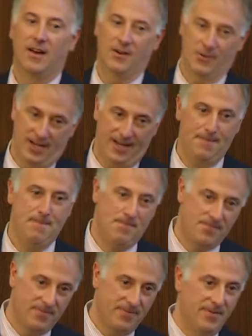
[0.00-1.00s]
Okay?
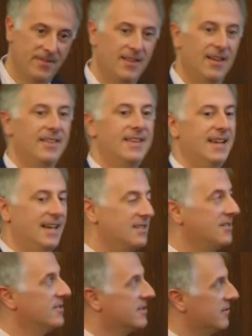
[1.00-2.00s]
The
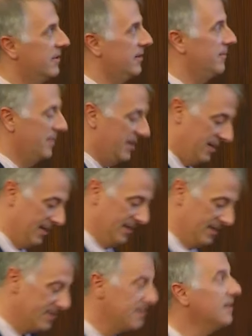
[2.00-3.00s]
answer is three
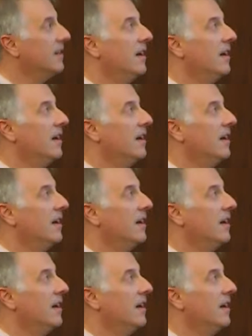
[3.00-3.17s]
because